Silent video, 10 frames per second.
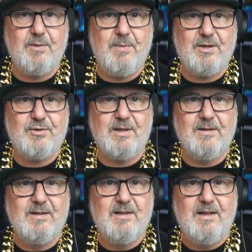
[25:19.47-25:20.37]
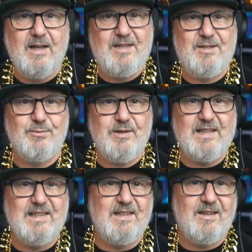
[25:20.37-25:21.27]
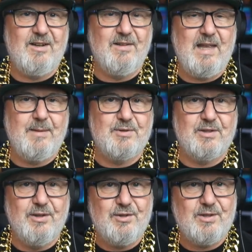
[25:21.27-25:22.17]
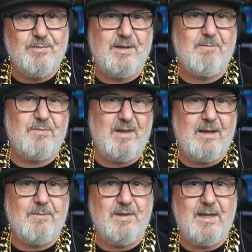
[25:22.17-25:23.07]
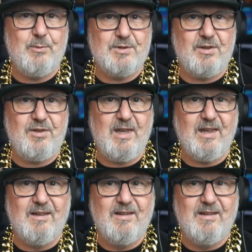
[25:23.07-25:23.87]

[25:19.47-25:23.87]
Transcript: battery. It's a really kind of lame solution, but that was a thing.